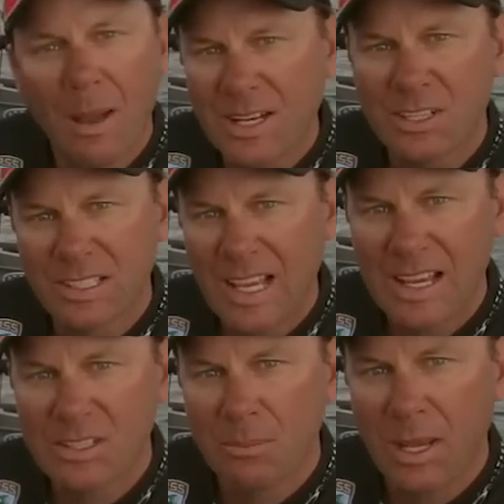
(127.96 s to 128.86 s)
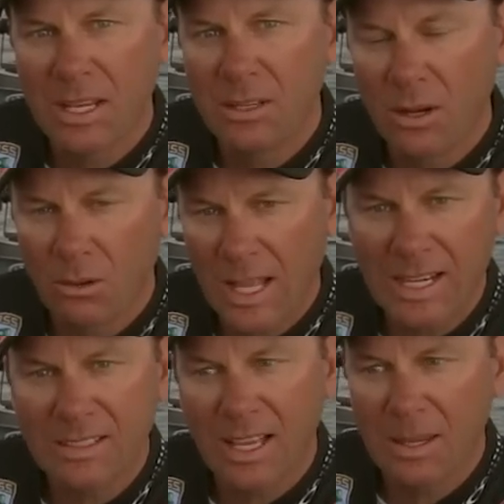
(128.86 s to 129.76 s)
can match the size of the bait. You know, a lot
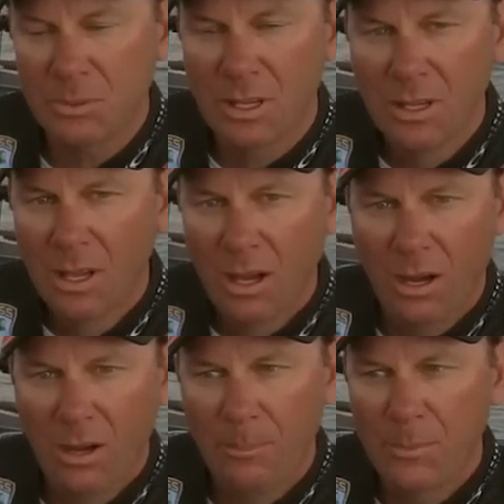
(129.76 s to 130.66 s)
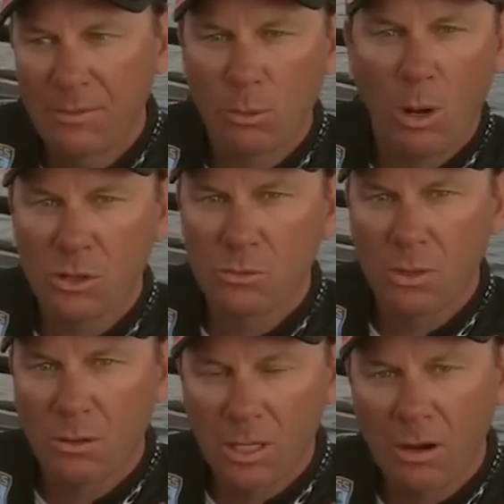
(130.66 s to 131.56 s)
of times um, if the water's
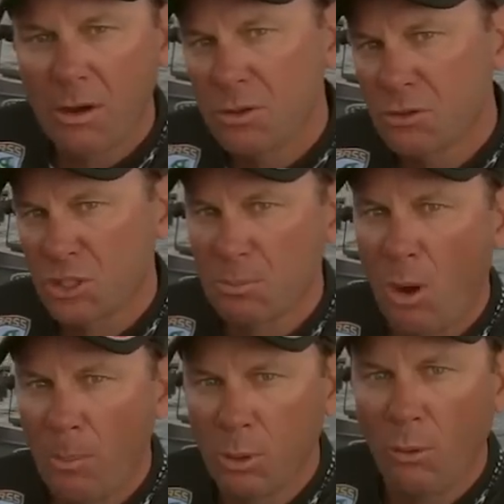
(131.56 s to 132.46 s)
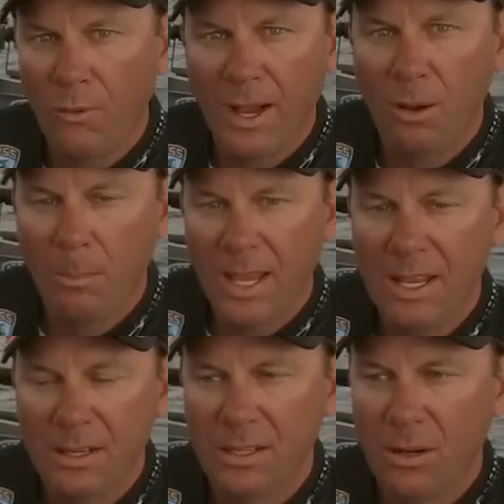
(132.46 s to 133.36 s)
real clear, I'll use a small profile
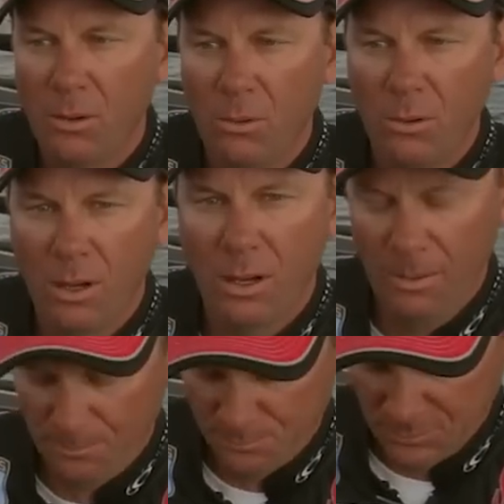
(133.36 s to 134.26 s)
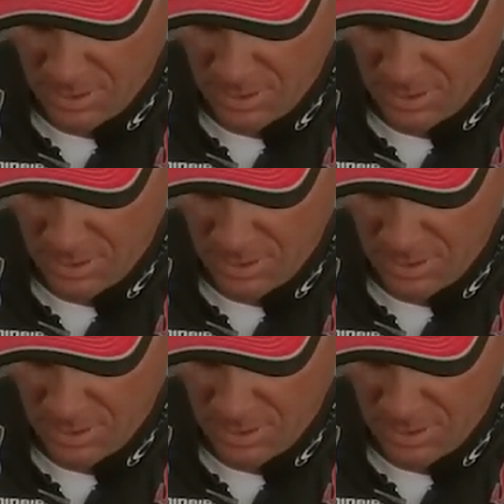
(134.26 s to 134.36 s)
bait, you know, um,